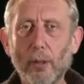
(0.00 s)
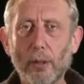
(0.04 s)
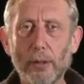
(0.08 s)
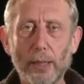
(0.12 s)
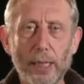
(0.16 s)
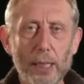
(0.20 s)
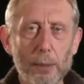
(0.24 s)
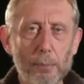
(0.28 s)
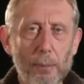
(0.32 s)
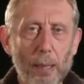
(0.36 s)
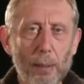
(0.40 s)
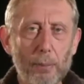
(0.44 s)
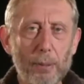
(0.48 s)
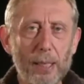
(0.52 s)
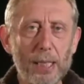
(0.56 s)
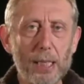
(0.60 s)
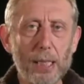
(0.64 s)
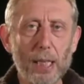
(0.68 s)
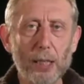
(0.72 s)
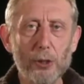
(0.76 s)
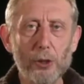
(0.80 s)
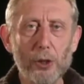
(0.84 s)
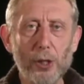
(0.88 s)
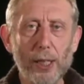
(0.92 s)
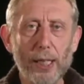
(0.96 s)
These may be
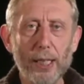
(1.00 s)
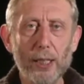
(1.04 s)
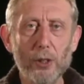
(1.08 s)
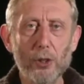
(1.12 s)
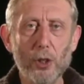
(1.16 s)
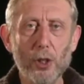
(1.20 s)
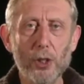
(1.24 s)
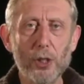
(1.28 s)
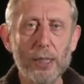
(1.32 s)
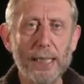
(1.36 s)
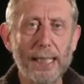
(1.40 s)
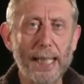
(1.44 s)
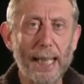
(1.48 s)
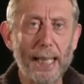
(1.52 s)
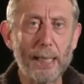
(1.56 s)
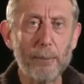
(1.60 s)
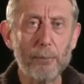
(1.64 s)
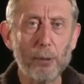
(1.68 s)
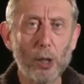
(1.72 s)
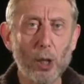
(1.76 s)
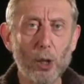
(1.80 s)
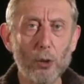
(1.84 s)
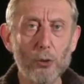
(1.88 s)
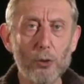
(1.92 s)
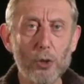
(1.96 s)
such things as
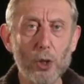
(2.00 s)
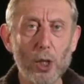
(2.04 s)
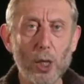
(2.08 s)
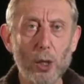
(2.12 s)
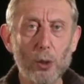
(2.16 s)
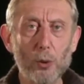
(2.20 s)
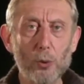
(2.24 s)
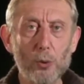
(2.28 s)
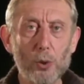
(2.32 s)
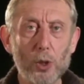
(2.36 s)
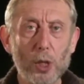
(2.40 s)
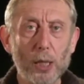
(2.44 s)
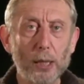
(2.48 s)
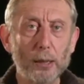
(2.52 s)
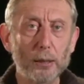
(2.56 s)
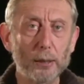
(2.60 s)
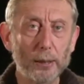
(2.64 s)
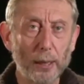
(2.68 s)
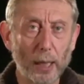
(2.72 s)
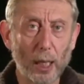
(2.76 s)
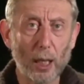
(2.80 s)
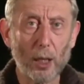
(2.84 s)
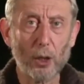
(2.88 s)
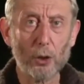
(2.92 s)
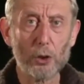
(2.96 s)
game consoles,
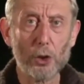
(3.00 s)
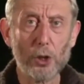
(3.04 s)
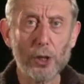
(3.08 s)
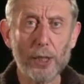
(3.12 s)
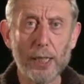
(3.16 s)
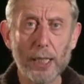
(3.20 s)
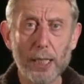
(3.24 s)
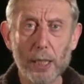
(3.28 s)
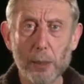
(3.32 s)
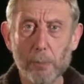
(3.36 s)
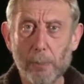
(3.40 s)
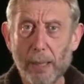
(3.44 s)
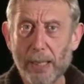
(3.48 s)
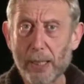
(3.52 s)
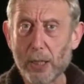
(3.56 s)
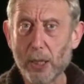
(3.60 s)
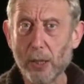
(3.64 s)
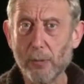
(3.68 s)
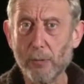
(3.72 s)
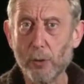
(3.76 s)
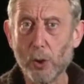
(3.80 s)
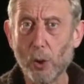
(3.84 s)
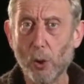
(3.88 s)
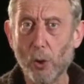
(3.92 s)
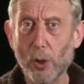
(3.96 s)
large and
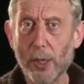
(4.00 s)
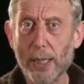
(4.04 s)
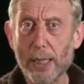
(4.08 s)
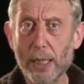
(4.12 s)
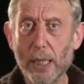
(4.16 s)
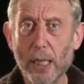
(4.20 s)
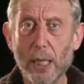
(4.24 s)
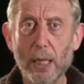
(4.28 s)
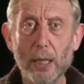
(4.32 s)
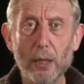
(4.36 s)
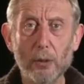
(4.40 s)
expensive toys,